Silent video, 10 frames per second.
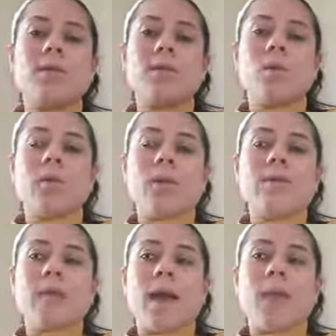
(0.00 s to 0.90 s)
the going
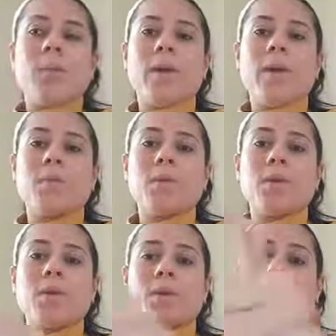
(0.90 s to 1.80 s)
sideways with
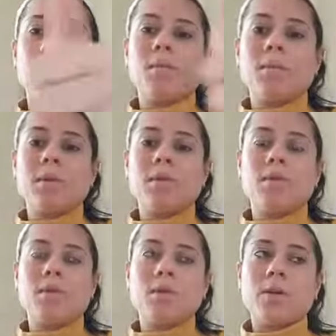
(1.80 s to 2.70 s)
our thumb.
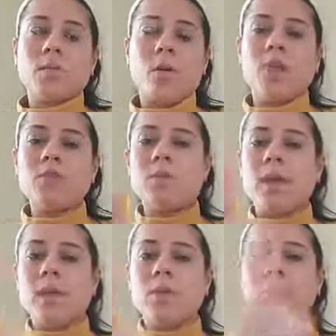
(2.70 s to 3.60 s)
So you can watch
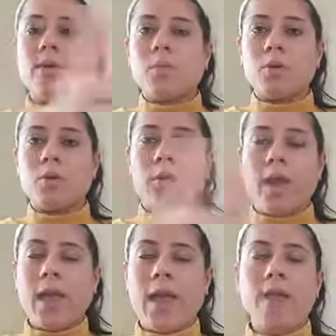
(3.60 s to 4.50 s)
that using both our
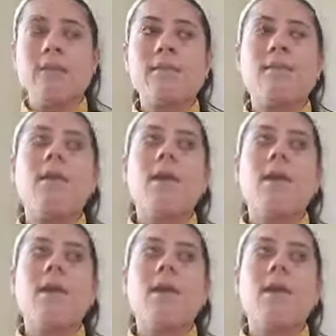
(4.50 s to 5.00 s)
hands.